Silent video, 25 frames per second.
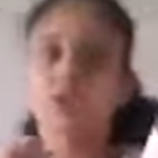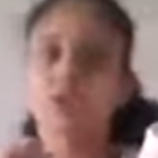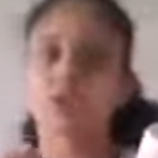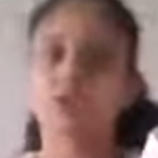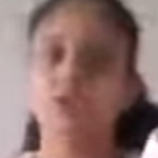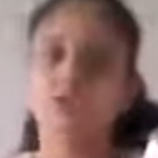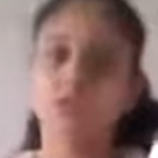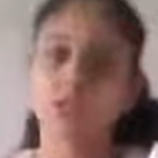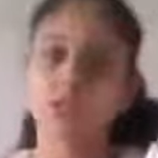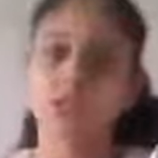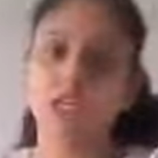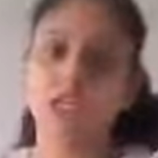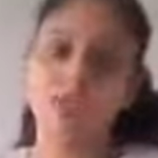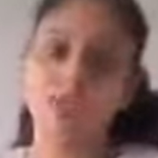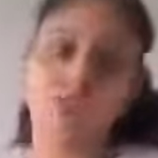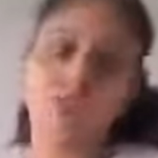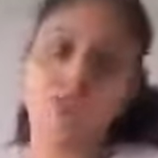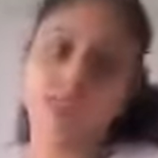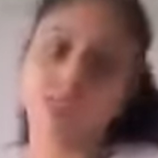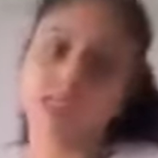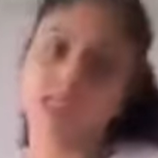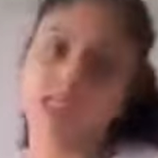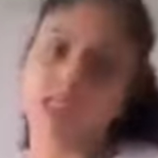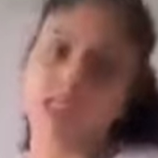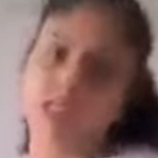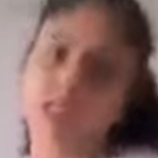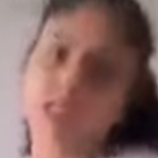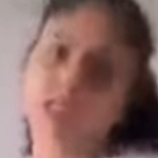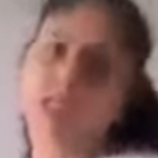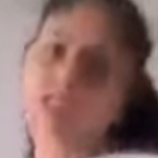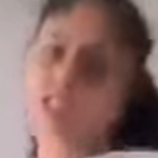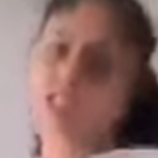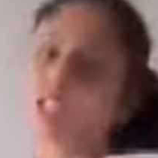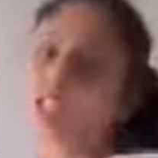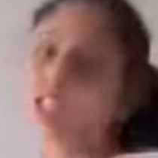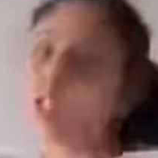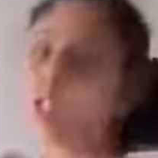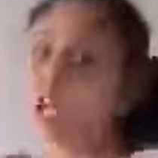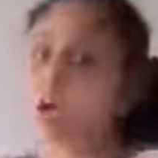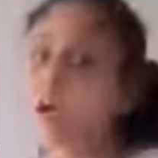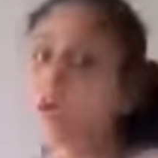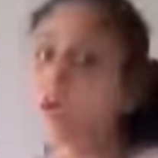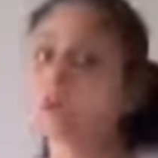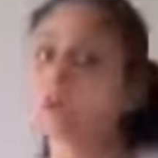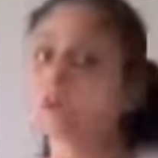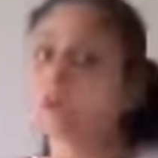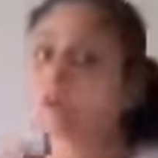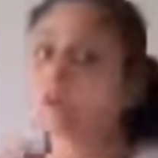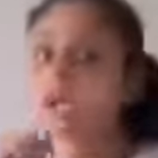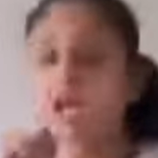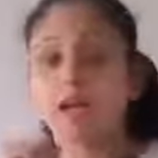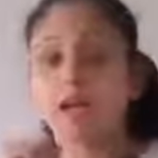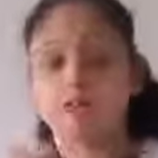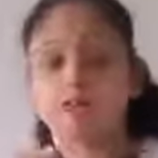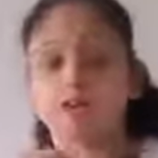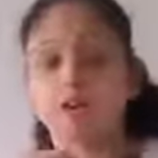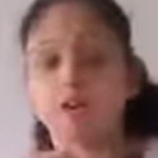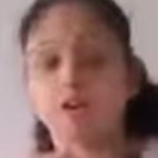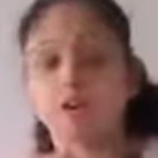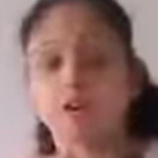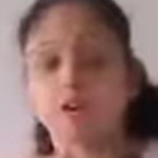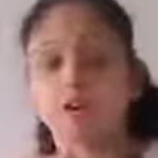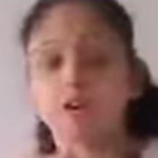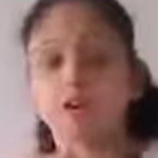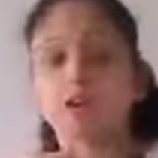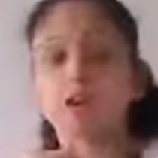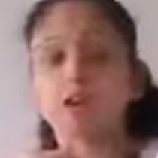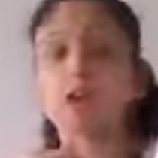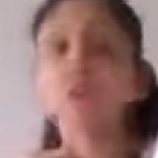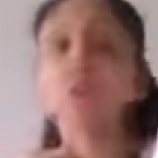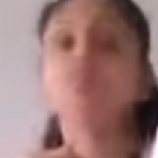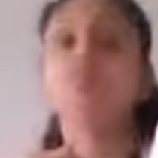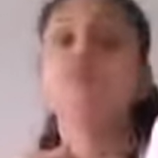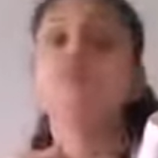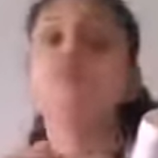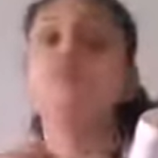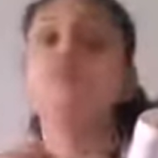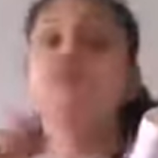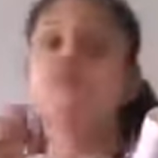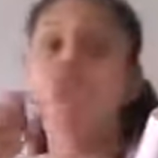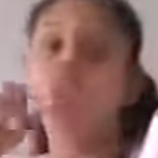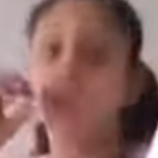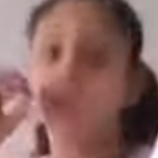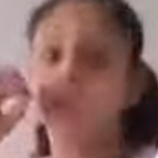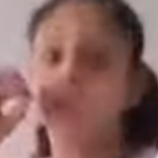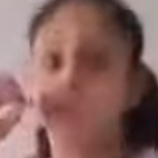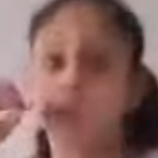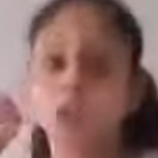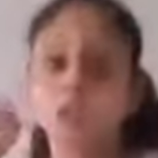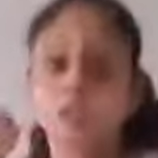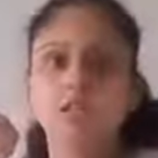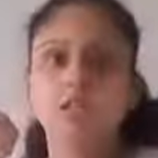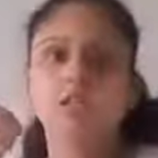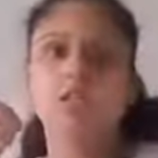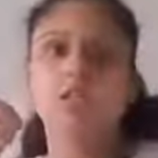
geography, if we say till now we have covered the